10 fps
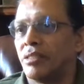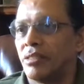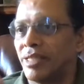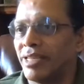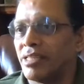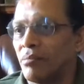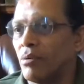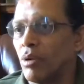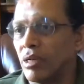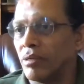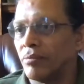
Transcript: That is number one.